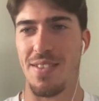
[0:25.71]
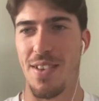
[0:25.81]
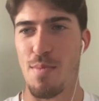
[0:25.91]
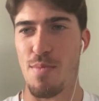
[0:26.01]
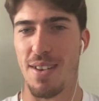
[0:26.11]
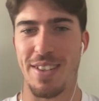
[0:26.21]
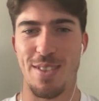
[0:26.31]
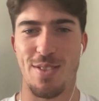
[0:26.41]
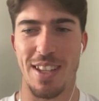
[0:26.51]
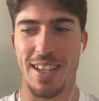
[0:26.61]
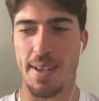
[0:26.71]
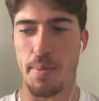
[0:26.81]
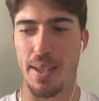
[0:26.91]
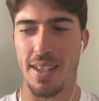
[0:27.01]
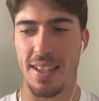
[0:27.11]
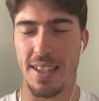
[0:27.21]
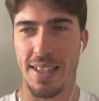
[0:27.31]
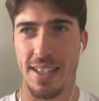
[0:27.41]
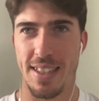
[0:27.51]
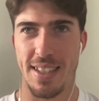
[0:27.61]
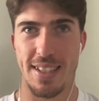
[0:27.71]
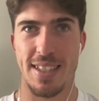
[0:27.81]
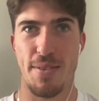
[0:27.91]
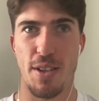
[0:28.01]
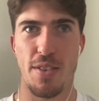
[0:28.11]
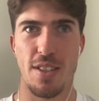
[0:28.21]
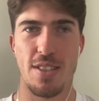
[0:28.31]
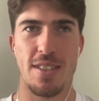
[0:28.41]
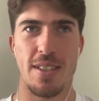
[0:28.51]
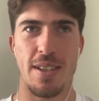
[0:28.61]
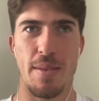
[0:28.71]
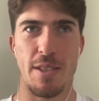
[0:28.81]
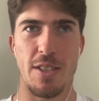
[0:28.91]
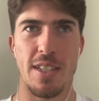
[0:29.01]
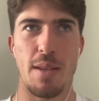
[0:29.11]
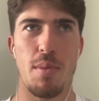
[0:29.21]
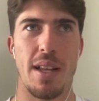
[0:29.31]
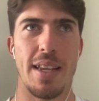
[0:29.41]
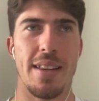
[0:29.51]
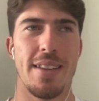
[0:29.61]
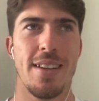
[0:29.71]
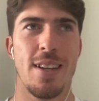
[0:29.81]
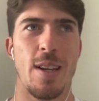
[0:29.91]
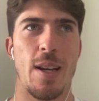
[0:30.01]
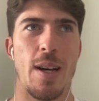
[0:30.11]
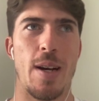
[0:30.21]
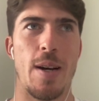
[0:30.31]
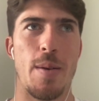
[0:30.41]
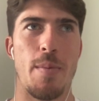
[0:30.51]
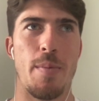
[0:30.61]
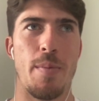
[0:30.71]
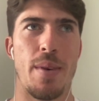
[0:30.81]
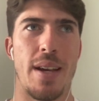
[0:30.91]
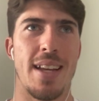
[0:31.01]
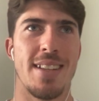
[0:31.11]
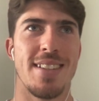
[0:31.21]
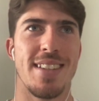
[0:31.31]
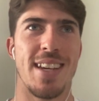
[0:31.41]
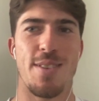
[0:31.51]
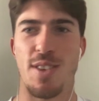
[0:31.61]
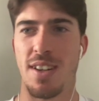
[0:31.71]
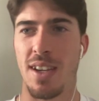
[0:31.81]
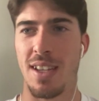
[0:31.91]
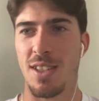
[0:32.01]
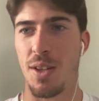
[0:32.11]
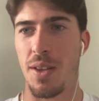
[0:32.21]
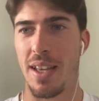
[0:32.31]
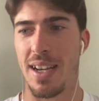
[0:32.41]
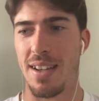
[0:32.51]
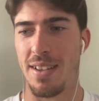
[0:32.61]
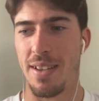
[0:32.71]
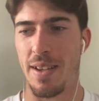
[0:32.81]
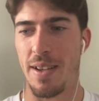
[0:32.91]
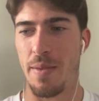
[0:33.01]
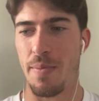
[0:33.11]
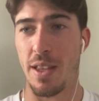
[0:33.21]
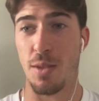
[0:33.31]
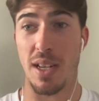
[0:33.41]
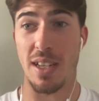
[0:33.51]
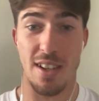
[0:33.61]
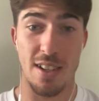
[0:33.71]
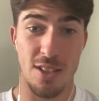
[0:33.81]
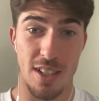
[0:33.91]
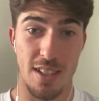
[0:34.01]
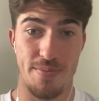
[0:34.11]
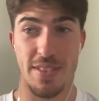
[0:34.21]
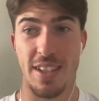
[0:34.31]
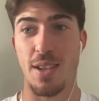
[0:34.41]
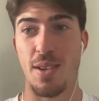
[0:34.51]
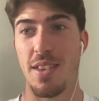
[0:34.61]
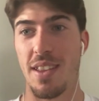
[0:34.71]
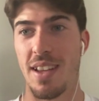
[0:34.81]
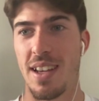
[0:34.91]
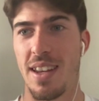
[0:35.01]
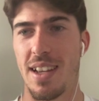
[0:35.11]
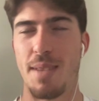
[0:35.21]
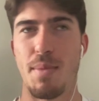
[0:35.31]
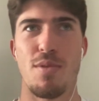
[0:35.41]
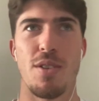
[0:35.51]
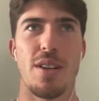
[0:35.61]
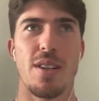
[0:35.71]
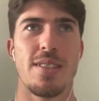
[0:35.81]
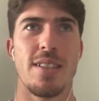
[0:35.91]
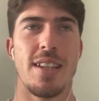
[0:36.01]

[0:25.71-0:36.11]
very proud night for the academy. I think seven of us, as you said, playing. And yeah, for Kite to do that, as well as Archie, you know, an academy product,